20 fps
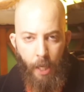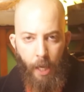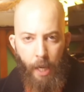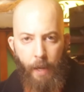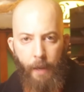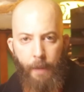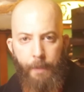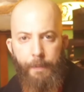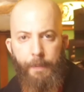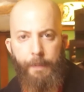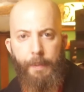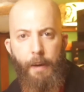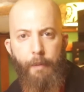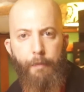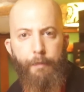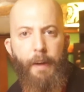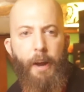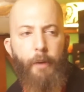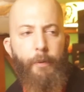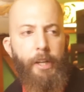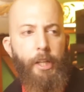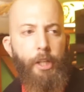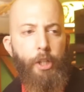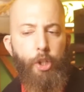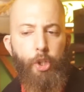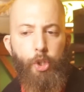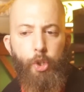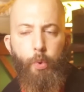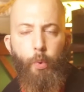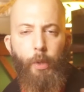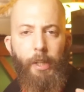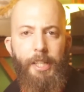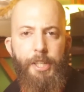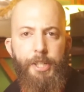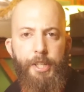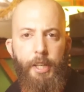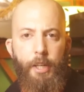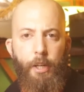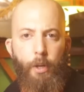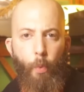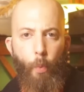and their very dualistic